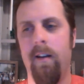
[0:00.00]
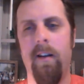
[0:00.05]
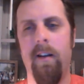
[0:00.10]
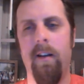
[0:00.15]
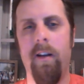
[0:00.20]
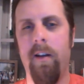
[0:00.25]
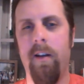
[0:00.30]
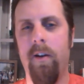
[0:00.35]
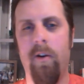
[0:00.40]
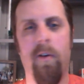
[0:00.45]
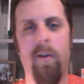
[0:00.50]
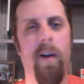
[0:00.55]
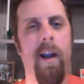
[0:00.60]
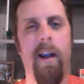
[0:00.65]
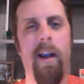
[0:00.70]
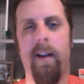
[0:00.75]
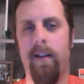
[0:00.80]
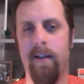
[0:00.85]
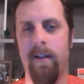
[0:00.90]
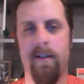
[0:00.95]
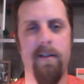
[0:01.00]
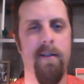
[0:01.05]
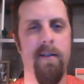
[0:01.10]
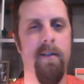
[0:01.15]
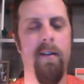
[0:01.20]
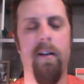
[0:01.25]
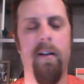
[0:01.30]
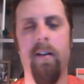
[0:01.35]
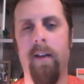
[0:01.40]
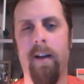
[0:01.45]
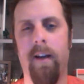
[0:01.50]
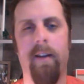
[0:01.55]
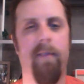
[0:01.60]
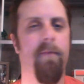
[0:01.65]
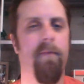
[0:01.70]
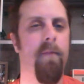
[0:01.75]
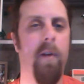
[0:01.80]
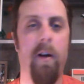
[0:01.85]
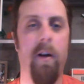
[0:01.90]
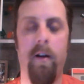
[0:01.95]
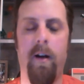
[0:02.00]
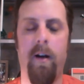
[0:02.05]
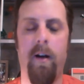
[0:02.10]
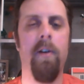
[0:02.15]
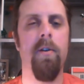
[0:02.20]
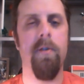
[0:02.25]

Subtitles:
you know, hey, this, like, I'll